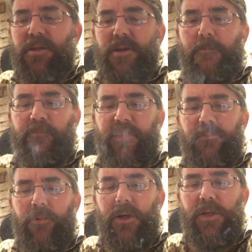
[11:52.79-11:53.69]
it's
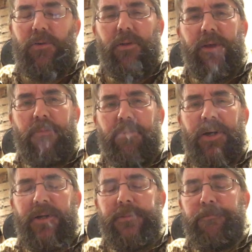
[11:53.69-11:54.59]
really not that
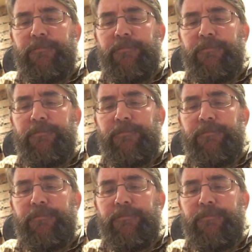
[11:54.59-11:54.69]
bad.